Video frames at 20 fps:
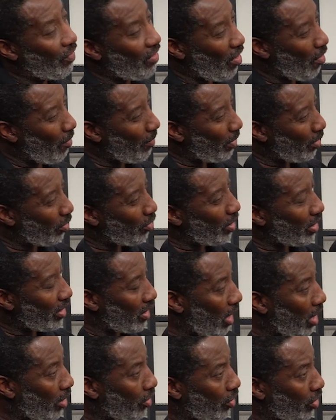therapeutic
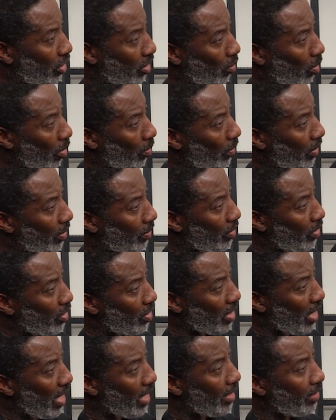touch is what we would
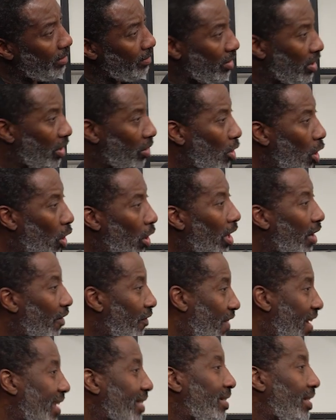say. So not
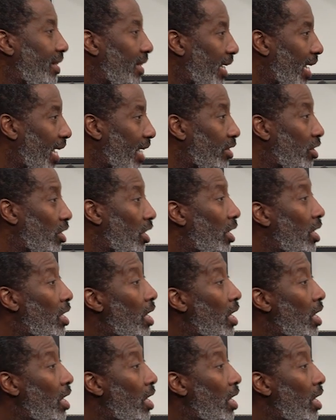affecting the cancer,